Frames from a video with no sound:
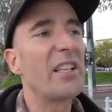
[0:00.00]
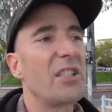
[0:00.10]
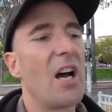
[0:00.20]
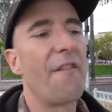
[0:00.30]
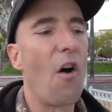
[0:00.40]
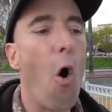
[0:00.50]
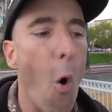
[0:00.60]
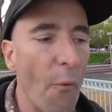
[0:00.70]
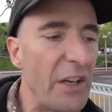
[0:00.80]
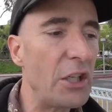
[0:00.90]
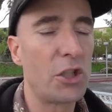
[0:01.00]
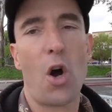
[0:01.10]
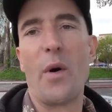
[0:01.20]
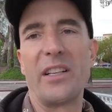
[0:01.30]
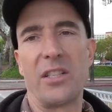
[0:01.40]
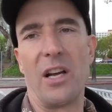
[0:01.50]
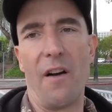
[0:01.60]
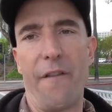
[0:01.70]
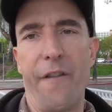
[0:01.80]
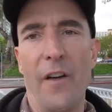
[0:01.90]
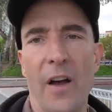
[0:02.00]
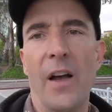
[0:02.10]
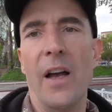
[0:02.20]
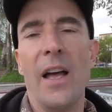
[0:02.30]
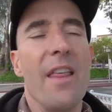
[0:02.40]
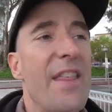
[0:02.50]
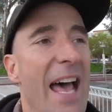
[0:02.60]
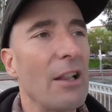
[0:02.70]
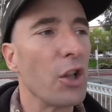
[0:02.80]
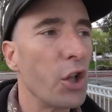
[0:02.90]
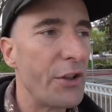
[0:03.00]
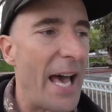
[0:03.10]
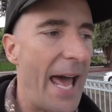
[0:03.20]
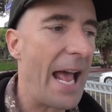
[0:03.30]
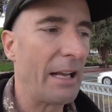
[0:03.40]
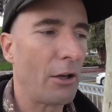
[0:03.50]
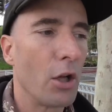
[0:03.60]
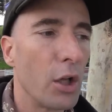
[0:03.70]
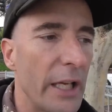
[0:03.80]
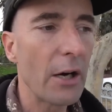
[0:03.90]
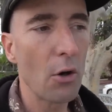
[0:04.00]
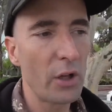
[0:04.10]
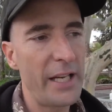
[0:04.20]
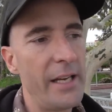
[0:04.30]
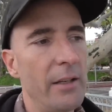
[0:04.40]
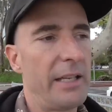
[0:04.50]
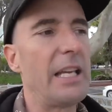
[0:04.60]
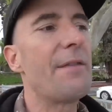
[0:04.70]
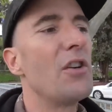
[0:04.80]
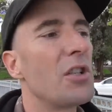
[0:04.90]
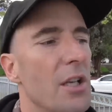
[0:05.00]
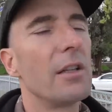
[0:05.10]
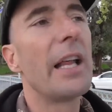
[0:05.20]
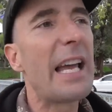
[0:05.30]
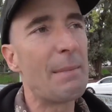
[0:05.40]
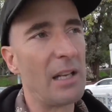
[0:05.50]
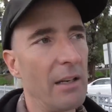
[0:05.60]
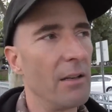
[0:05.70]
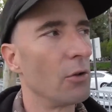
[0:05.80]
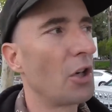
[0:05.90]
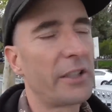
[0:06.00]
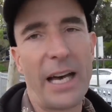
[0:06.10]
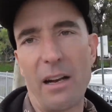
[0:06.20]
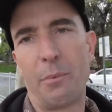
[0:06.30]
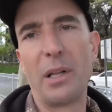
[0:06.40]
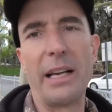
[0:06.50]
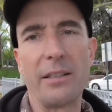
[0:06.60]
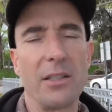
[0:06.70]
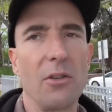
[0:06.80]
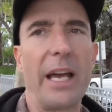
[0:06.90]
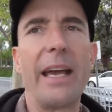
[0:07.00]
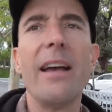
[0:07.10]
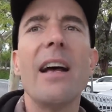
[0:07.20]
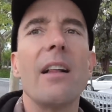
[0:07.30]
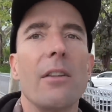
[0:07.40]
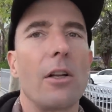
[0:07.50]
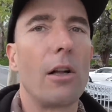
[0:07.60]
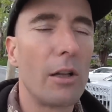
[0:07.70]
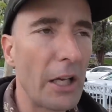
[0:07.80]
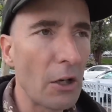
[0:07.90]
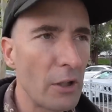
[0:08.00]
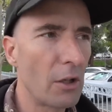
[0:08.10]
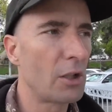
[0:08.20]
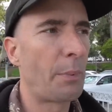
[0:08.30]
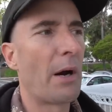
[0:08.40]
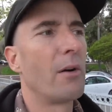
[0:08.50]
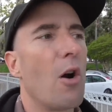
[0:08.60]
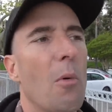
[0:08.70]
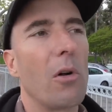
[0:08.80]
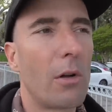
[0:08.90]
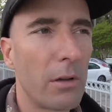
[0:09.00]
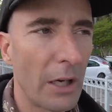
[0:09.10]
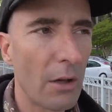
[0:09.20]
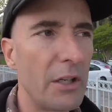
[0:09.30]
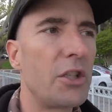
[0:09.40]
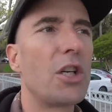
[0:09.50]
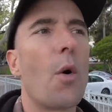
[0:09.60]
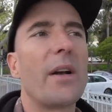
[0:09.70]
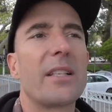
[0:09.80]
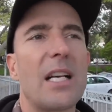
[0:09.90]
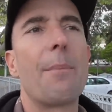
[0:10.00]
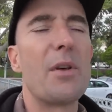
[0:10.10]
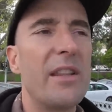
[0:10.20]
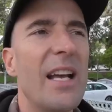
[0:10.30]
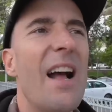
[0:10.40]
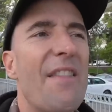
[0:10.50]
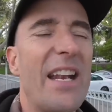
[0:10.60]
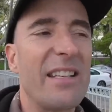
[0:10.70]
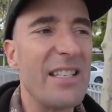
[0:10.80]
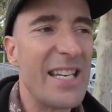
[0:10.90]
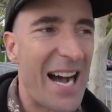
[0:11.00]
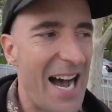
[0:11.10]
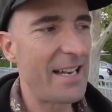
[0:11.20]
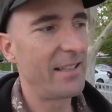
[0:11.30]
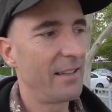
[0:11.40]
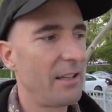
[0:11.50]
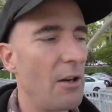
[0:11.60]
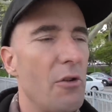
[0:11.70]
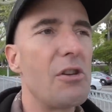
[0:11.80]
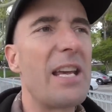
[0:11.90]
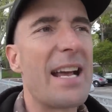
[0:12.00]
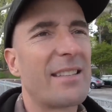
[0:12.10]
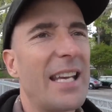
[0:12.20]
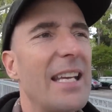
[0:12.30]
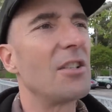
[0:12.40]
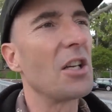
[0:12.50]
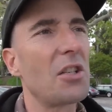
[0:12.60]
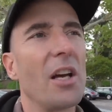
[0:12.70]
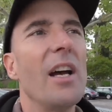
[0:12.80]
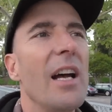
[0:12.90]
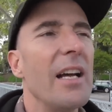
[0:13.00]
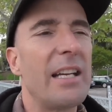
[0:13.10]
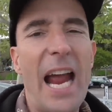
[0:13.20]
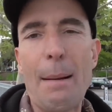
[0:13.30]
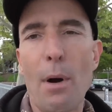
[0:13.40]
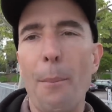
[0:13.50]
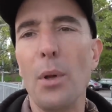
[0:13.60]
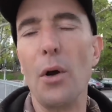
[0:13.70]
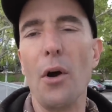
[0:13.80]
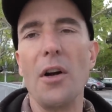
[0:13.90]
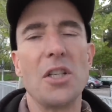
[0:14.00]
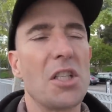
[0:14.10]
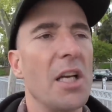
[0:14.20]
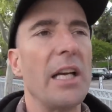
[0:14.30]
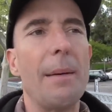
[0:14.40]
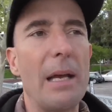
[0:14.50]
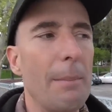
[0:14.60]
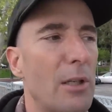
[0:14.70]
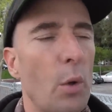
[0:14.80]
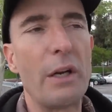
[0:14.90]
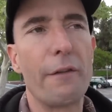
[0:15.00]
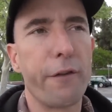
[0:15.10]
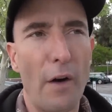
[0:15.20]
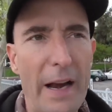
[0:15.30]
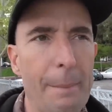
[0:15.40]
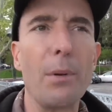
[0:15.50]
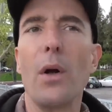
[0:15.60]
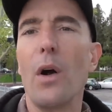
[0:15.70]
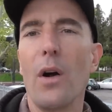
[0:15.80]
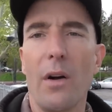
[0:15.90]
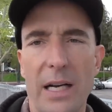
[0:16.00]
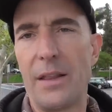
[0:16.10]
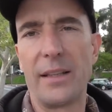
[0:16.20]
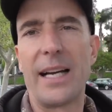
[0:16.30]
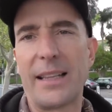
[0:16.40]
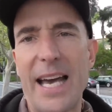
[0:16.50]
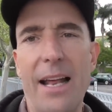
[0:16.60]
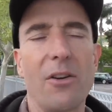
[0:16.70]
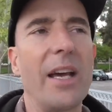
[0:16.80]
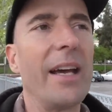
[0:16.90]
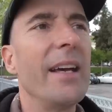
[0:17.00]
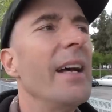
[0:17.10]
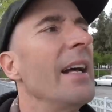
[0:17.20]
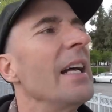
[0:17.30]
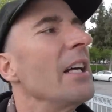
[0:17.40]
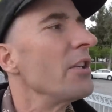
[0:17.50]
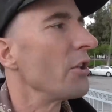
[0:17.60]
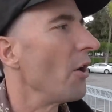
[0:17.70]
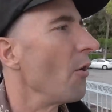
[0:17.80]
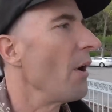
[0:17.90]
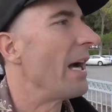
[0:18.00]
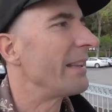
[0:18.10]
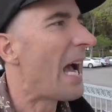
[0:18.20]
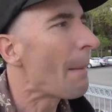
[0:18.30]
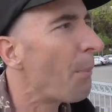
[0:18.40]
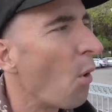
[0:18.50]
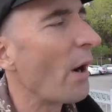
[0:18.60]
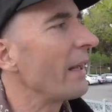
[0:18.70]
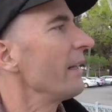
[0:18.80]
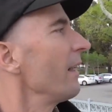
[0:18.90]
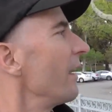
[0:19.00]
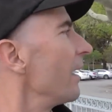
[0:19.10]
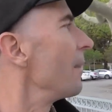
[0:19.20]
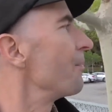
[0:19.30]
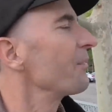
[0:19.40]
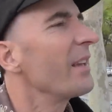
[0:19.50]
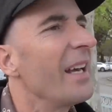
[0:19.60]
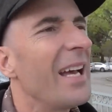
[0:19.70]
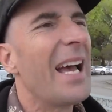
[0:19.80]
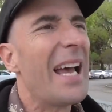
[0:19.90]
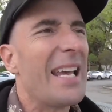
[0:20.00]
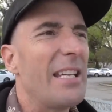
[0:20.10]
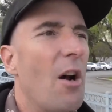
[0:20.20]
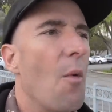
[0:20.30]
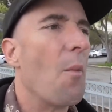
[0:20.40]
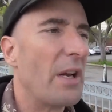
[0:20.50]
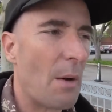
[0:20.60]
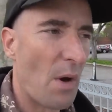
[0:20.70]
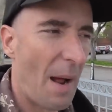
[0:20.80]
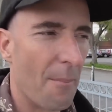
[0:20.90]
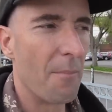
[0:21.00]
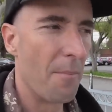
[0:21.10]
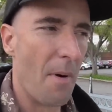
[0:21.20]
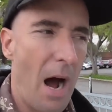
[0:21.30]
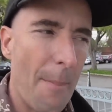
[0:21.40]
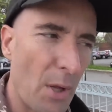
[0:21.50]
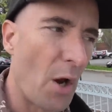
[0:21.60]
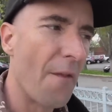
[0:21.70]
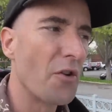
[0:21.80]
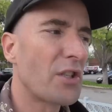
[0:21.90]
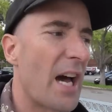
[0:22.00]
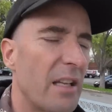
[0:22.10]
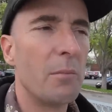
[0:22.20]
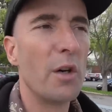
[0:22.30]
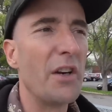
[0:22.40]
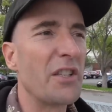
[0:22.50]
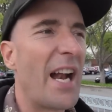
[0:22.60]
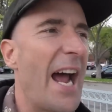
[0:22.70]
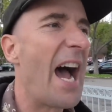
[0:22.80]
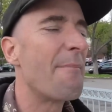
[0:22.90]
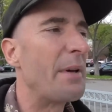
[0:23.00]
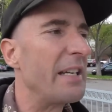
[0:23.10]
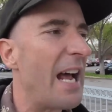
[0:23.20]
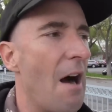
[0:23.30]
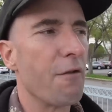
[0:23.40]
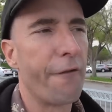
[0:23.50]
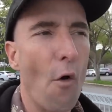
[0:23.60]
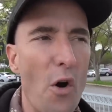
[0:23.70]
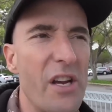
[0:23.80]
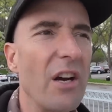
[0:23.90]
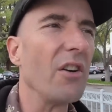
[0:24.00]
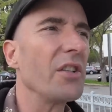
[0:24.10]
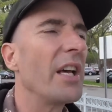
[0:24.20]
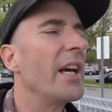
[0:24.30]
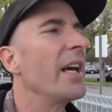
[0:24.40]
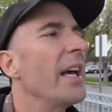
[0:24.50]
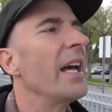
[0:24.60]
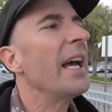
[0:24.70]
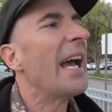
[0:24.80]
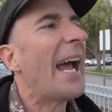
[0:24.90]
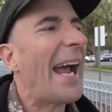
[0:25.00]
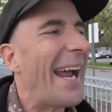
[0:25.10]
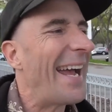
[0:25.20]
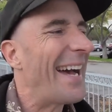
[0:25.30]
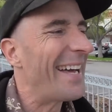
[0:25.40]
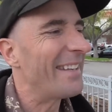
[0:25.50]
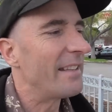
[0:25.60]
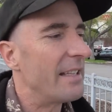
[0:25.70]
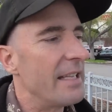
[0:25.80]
stuff, only showing stuff that clearly, even to the layman, looks out of place, okay? Clearly looks paranormal, clearly showing something that is not, you know, you can't say it's just a camera blur, it's just an in-between frame blur, or anything like that, okay? So at that point, you know, when I'm uploading those kinds of movies, and I have been now for 4 years, and